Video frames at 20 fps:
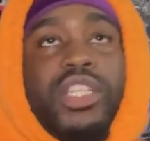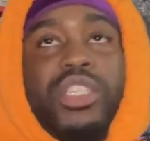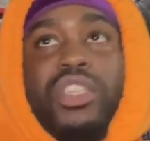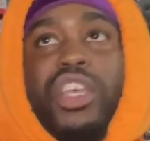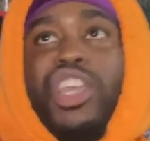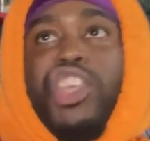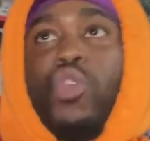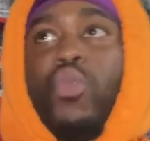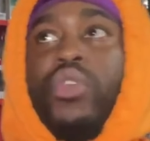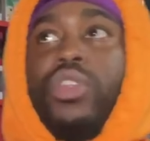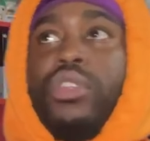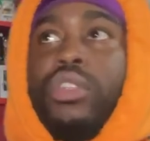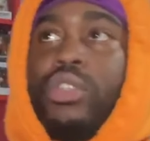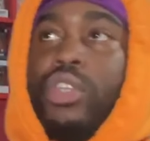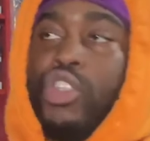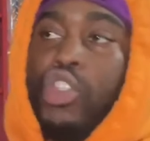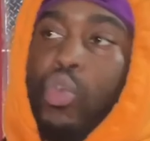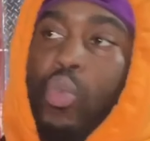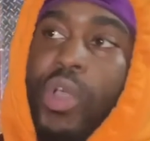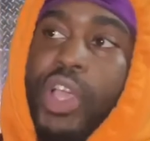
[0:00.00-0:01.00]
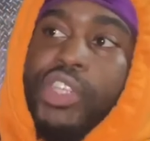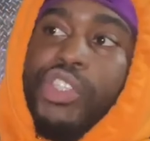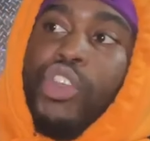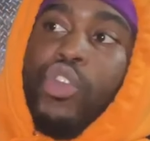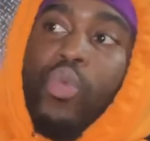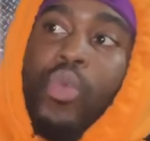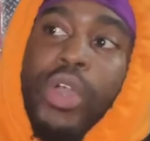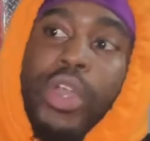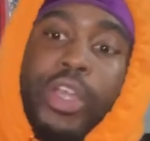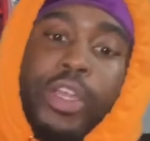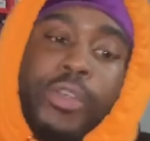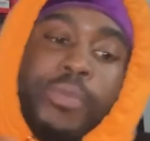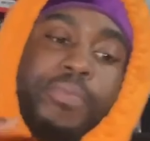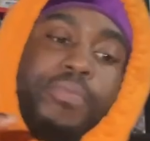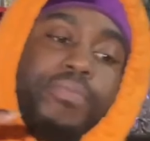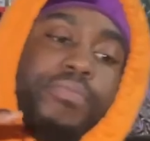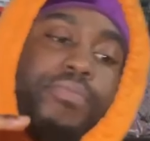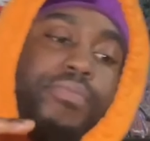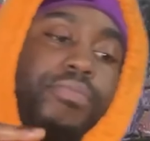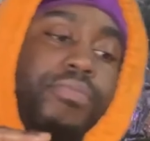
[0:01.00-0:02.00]
you're in a situation where
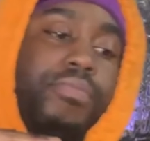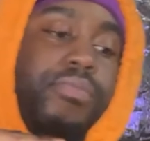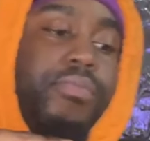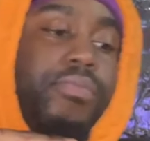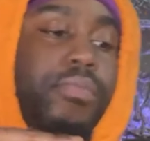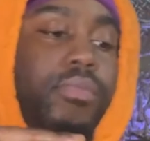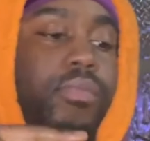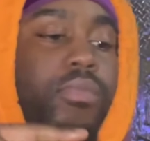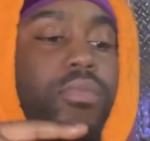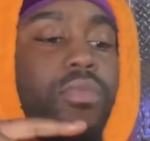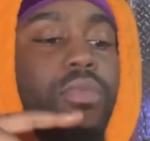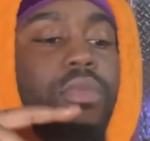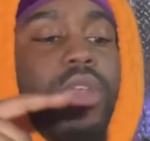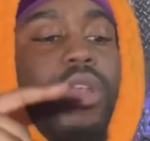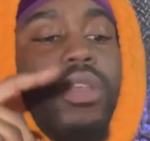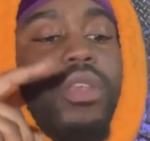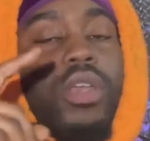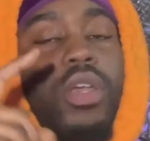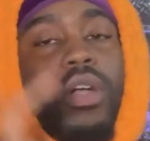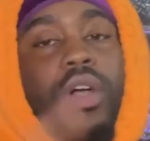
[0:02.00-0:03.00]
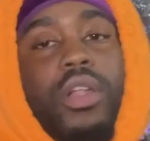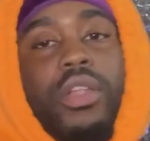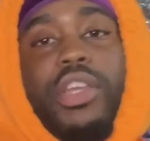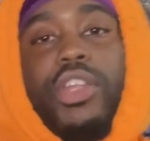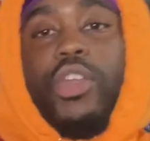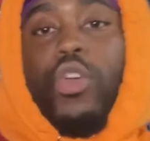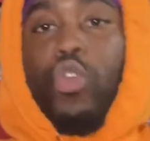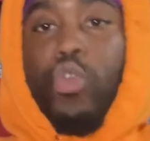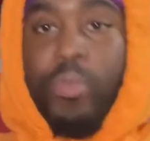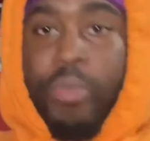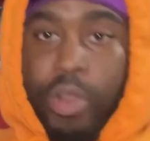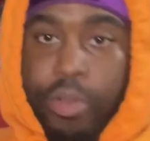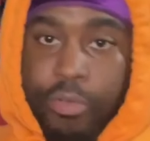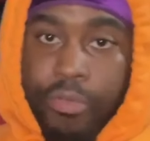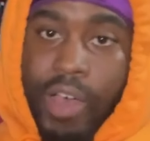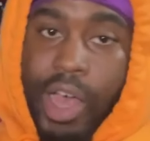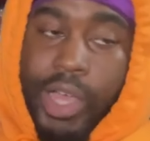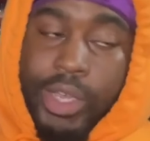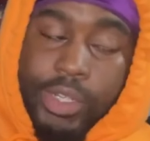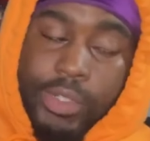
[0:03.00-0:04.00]
you're going to need a
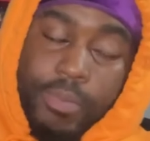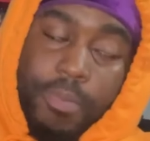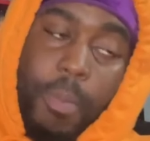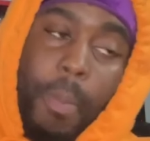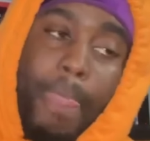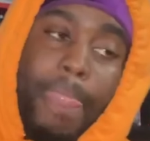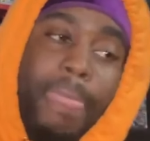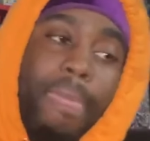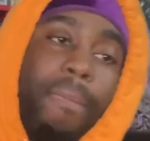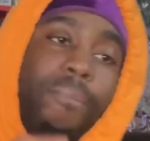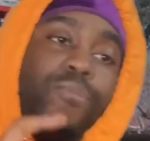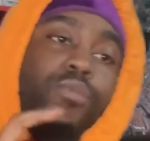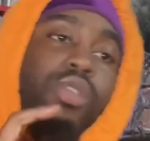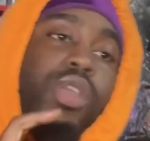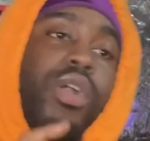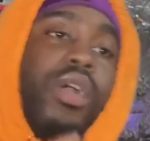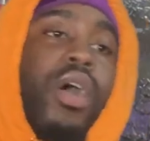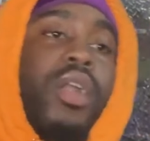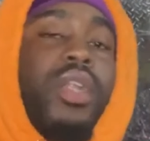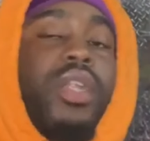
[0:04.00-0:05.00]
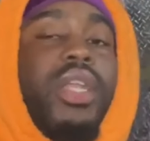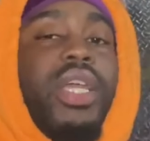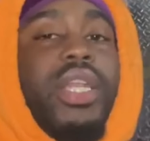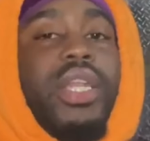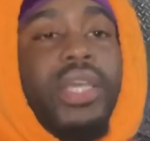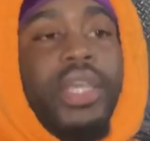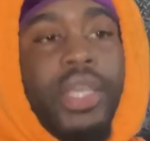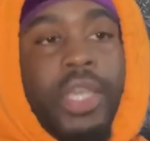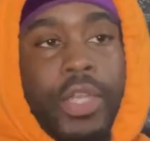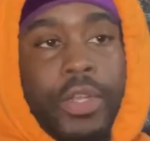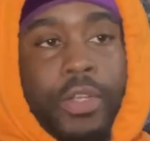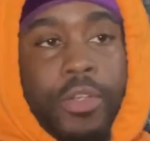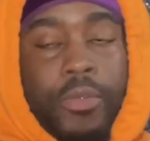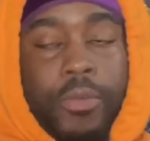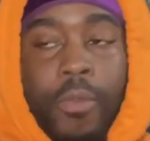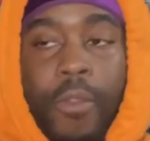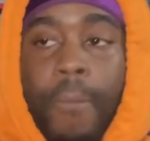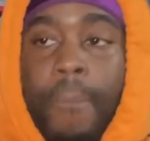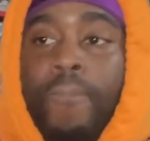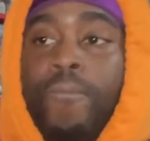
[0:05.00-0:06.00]
humidifier, you're going to need a heater,
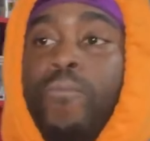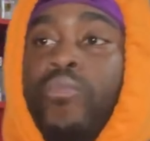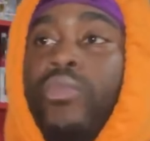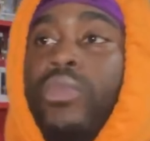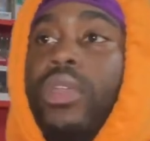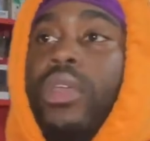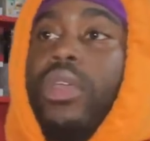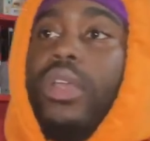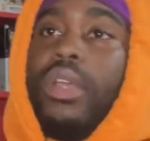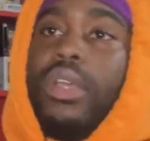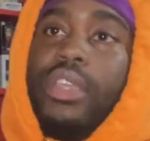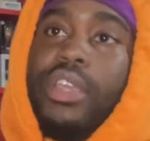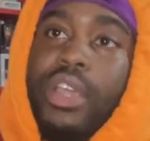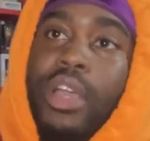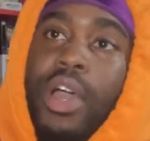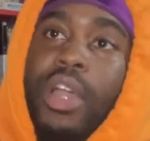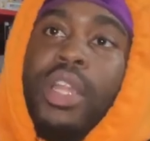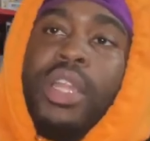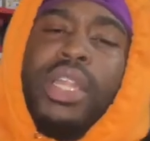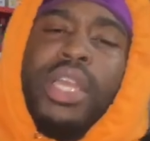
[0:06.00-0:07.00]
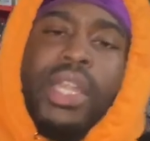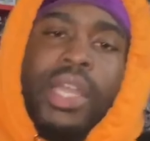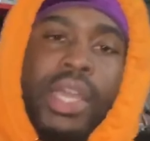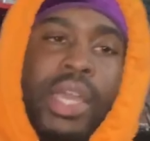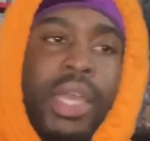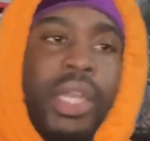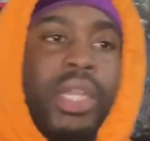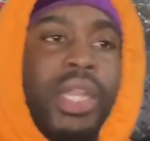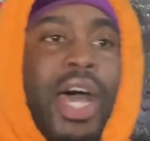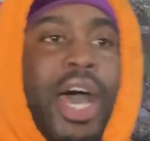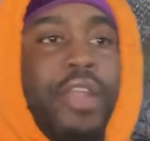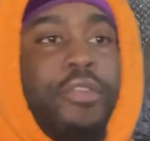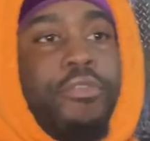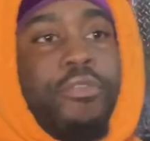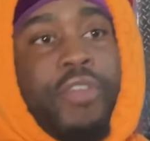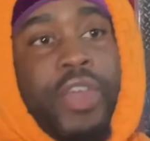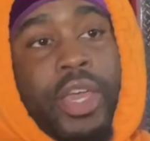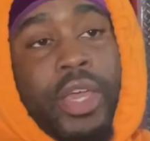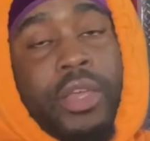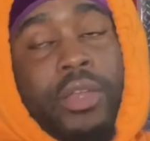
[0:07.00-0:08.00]
you're going to need an inline
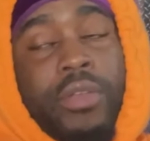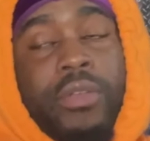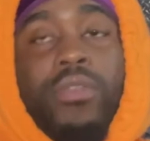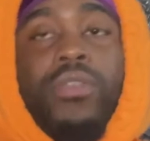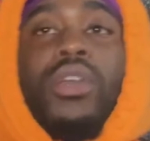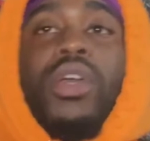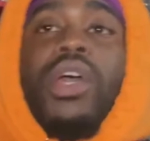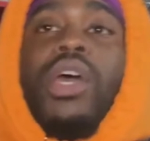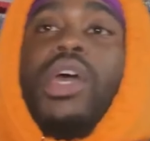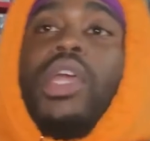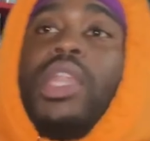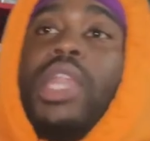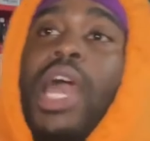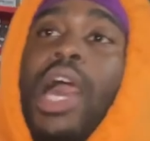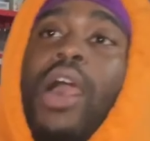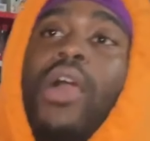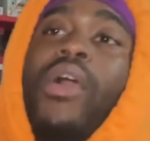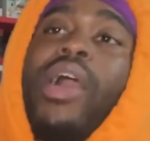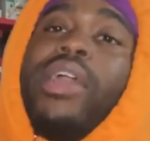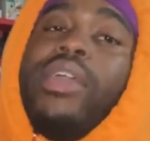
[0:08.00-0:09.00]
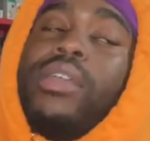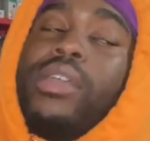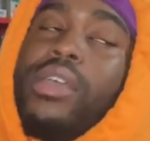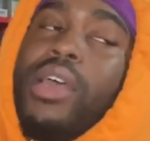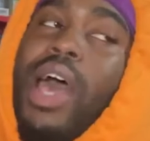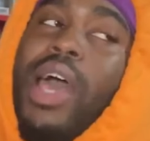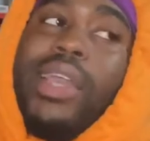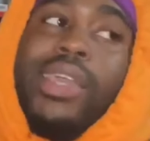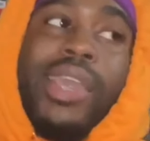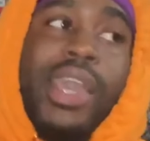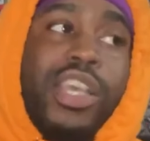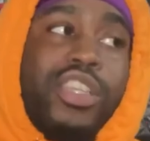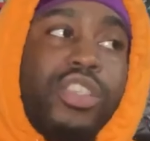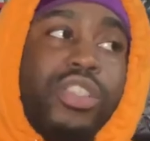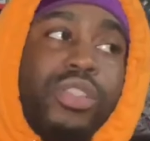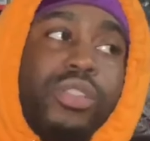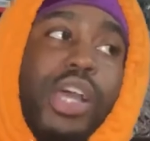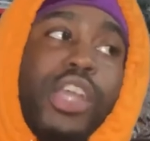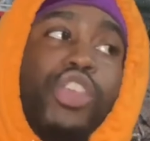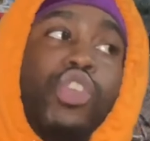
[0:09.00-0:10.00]
fan. Now, I
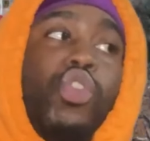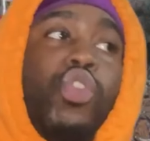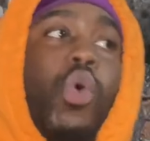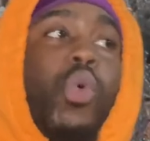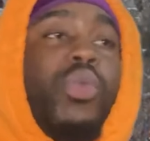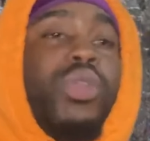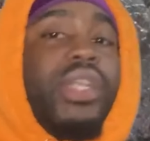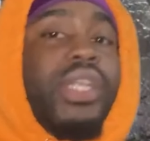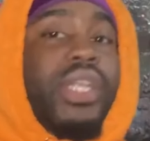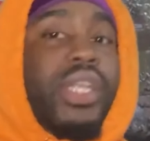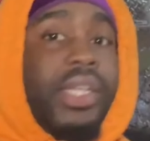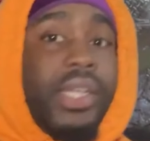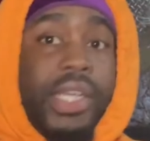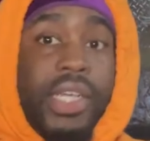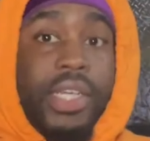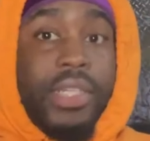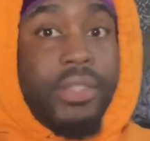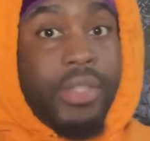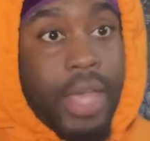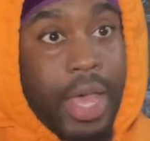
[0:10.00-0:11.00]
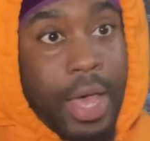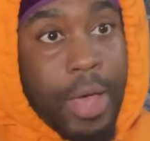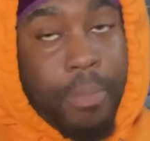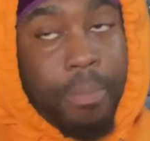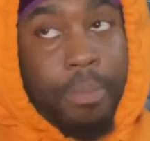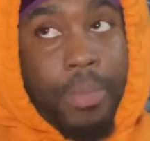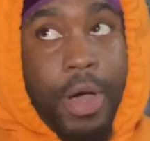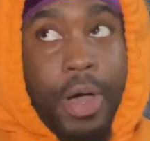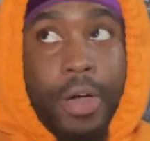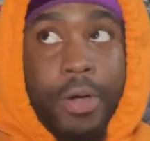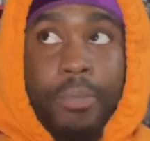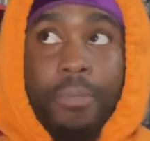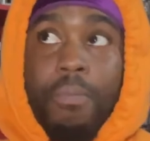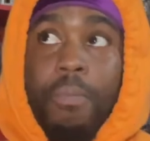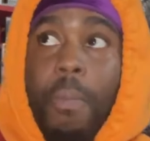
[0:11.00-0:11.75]
guess like you don't need that, but